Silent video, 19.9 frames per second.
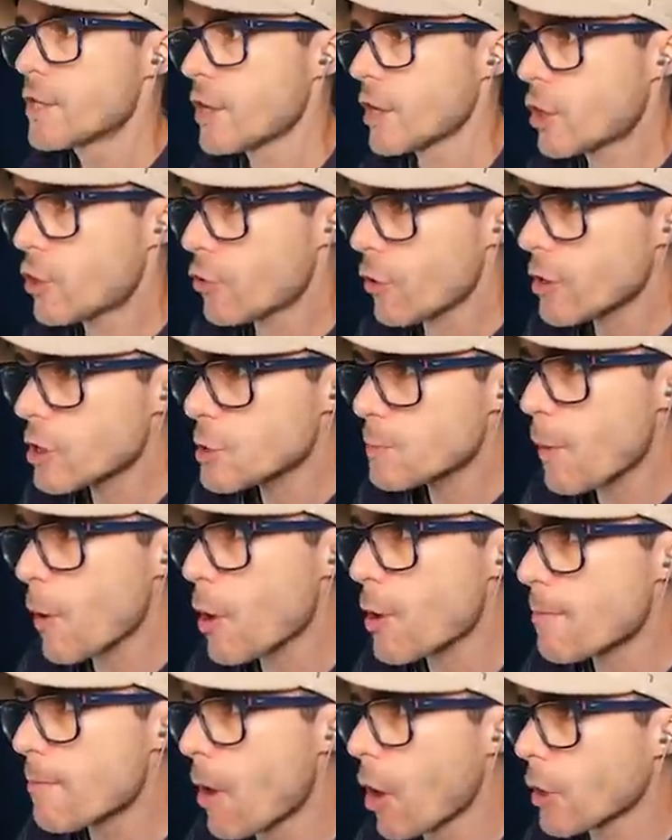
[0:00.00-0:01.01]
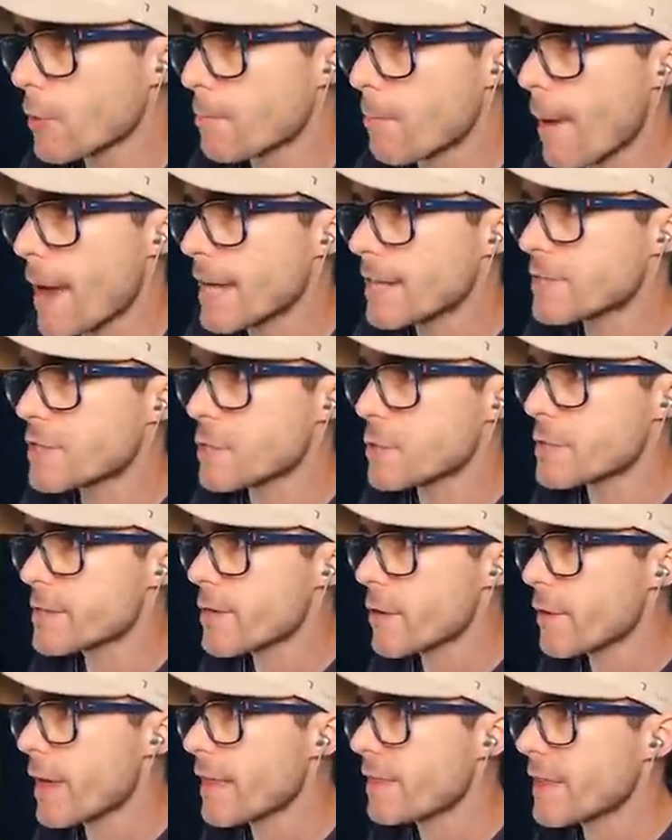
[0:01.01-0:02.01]
So the crossbow mod makes it
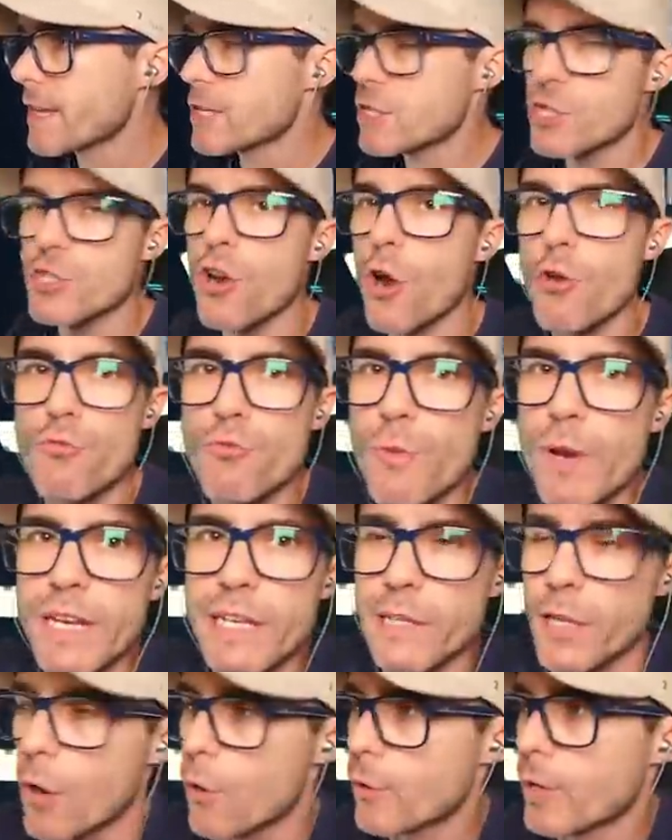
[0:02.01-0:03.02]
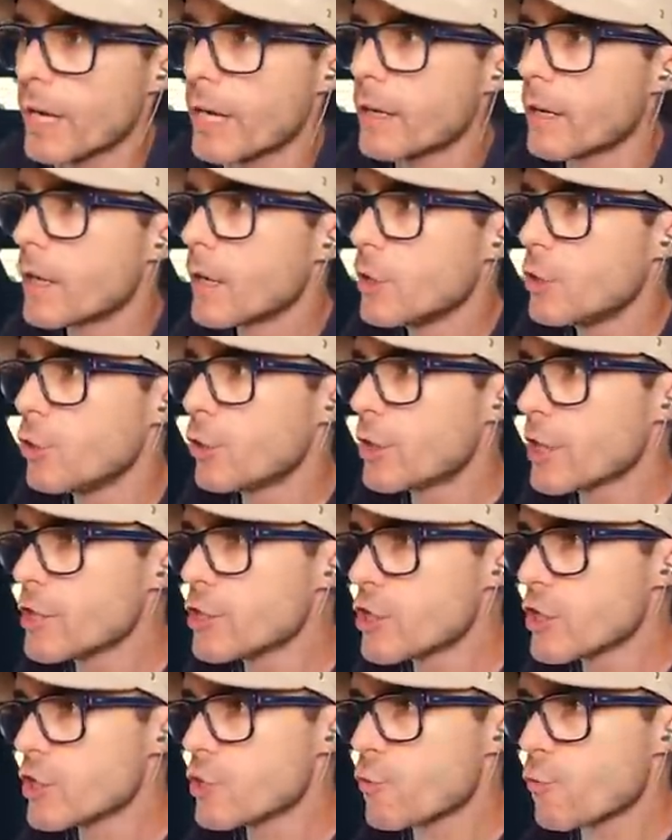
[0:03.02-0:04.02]
so that there's no reloading. You
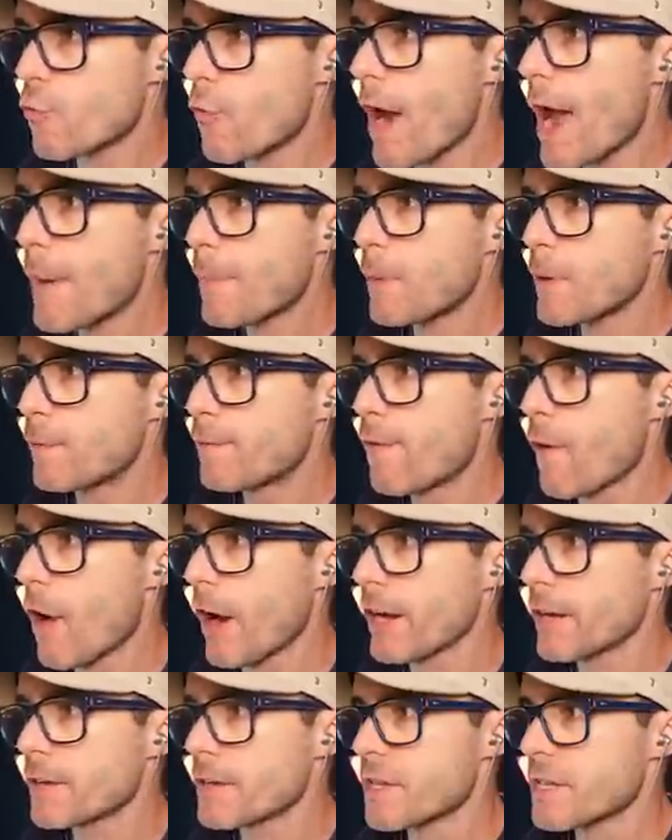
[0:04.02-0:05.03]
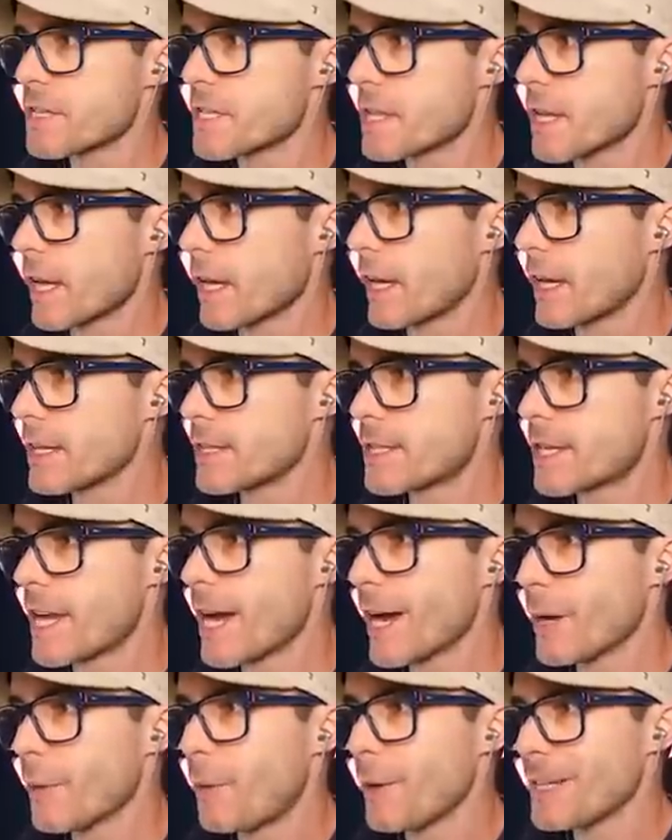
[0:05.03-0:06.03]
can just rapid fire this thing. It's
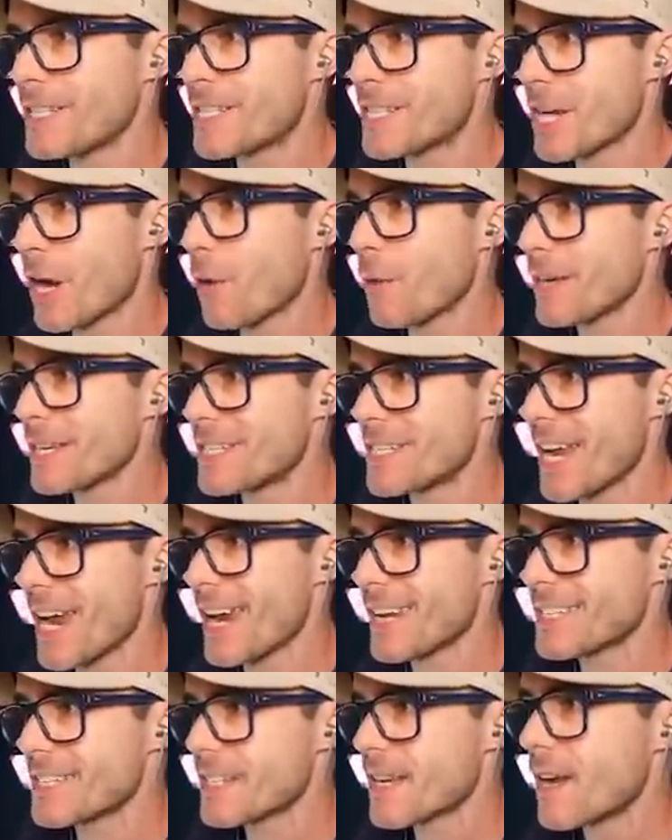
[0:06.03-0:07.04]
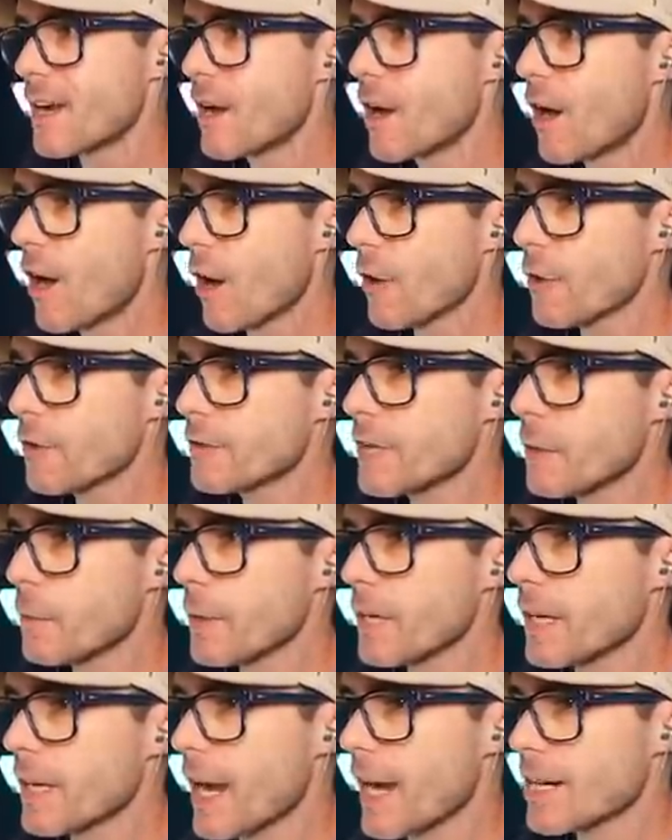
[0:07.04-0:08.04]
gonna be so intense. I don't think
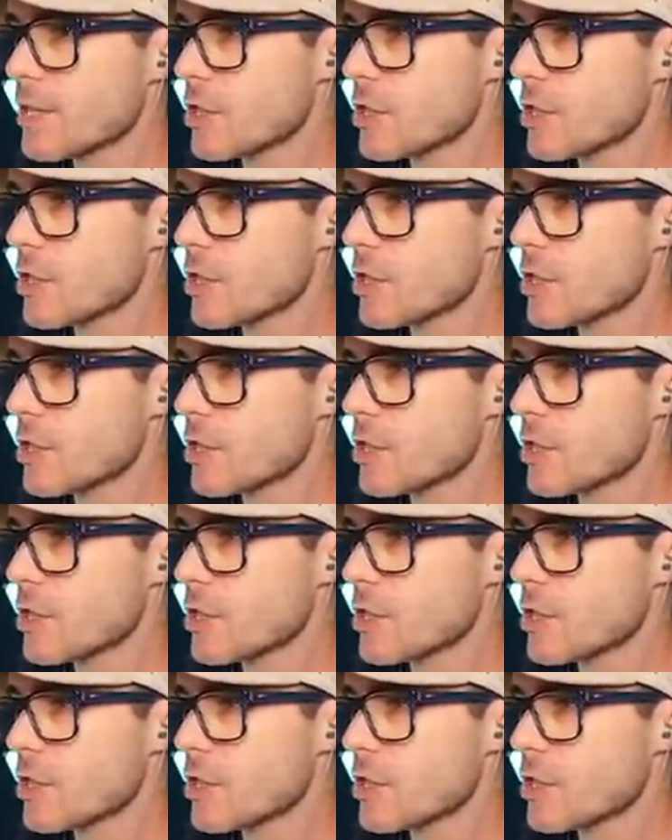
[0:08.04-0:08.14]
we can